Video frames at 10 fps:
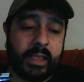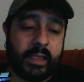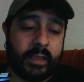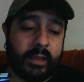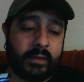
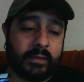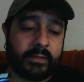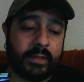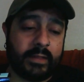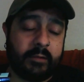
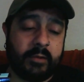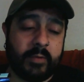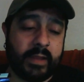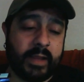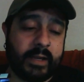and that way
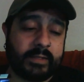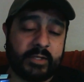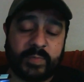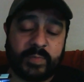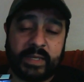we can kind of
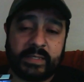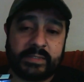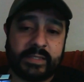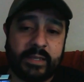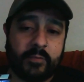touch
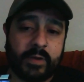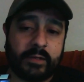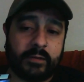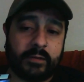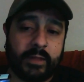base, see
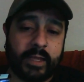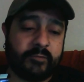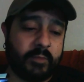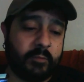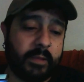what you
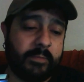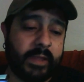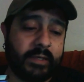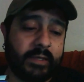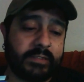liked from the web
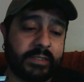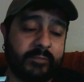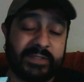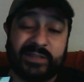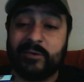page, see
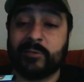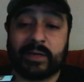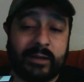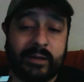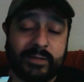if it's gonna
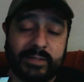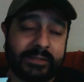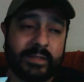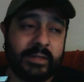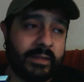work out.
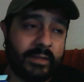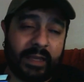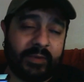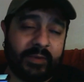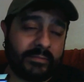Because
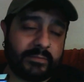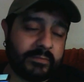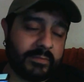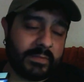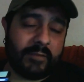I mean,
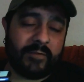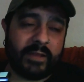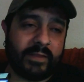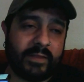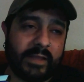if
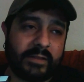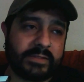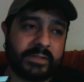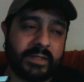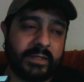anything
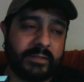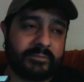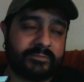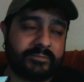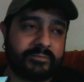else, I
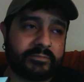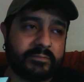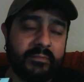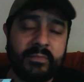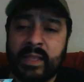
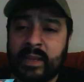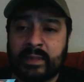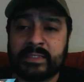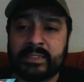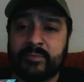
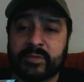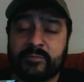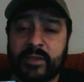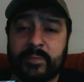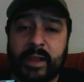can at least give you
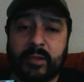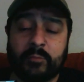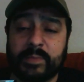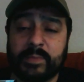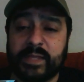some feedback on
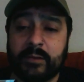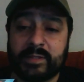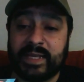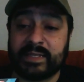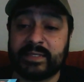the website
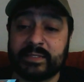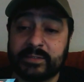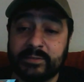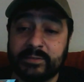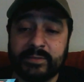once I see
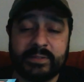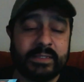it too.